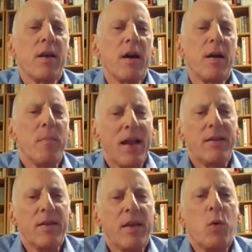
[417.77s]

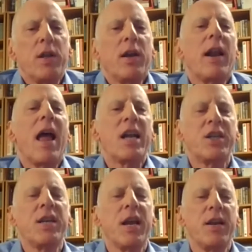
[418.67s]
meant that when he got
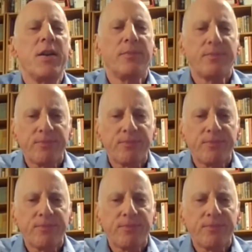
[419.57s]
agitated,